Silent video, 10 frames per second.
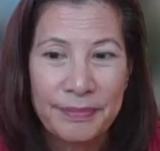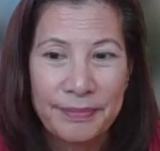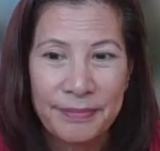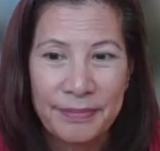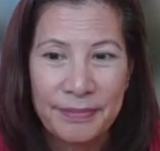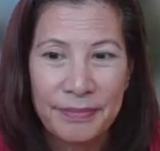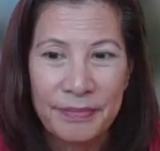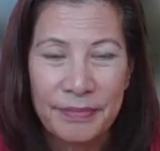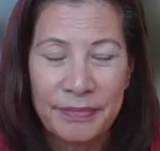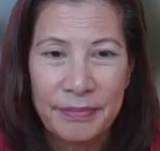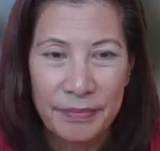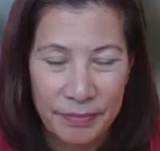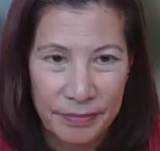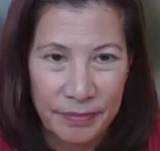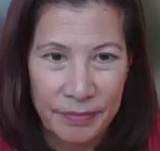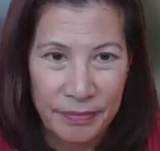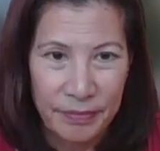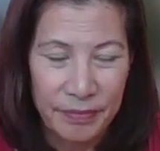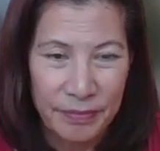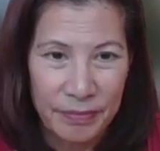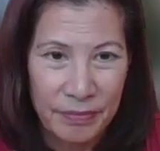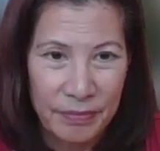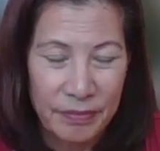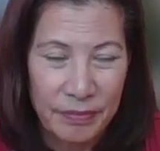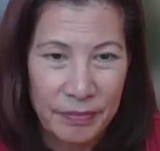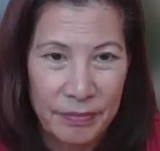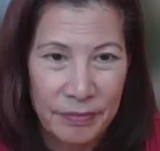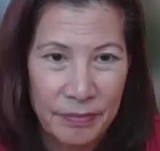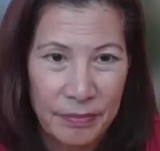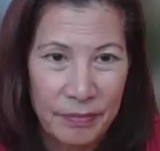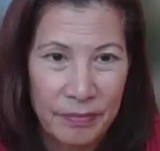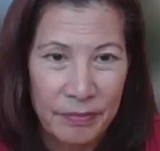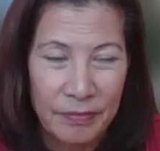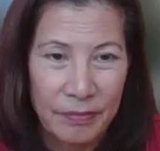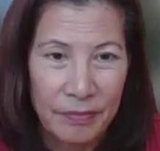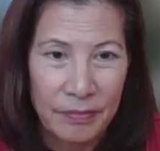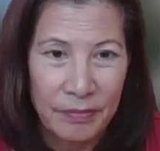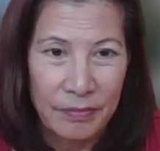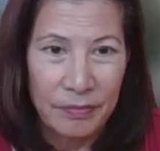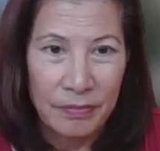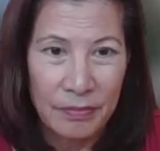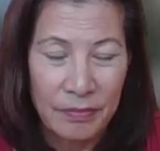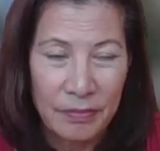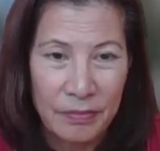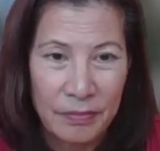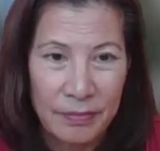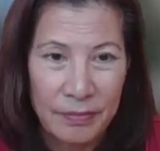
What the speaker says: [no speech]